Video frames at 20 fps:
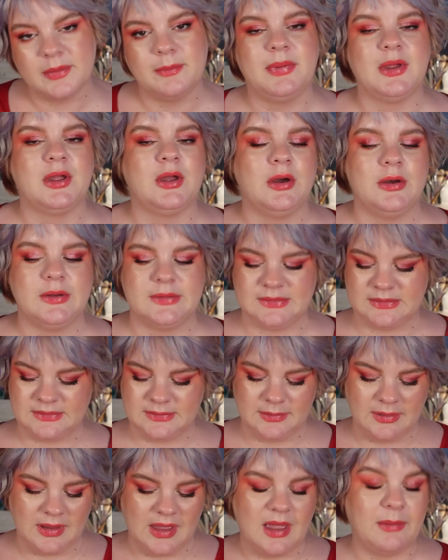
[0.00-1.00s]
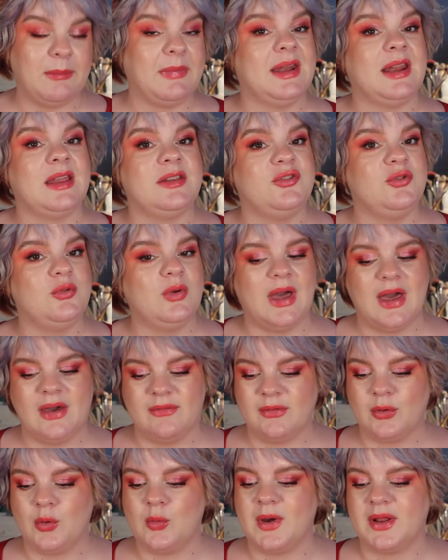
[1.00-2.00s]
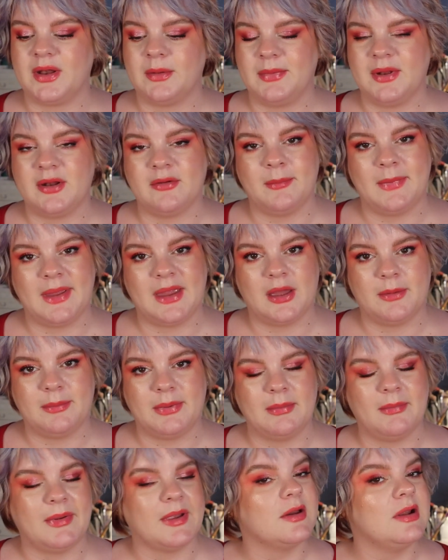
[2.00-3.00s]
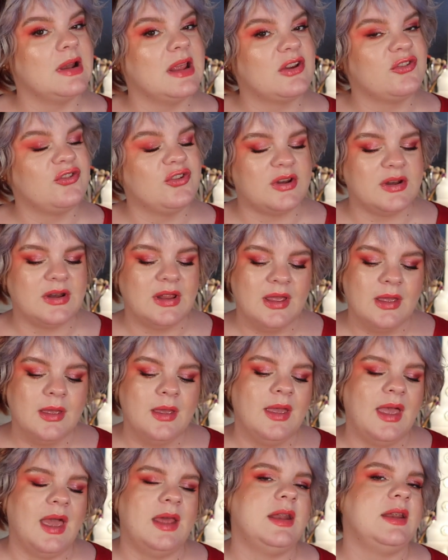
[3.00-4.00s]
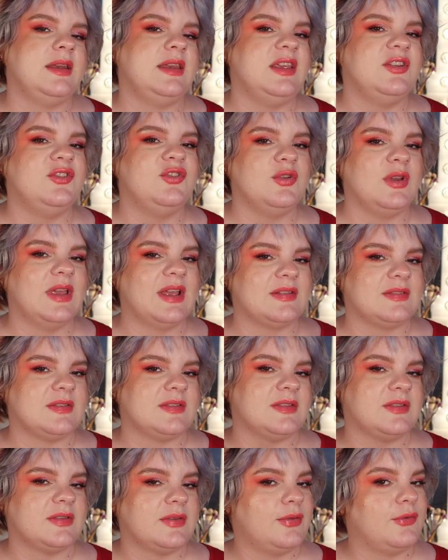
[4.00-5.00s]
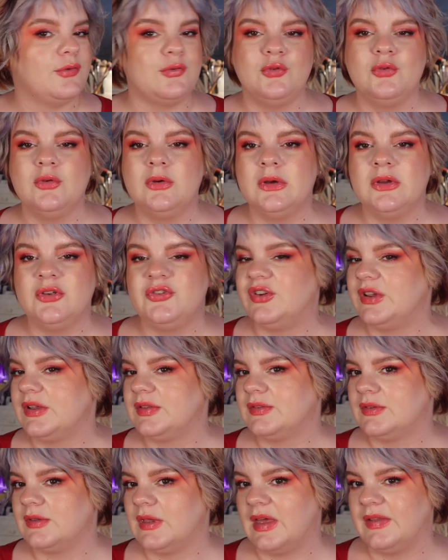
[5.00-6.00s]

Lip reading: because I mean I do have quite a bit of makeup in my collection and I need to get through shit,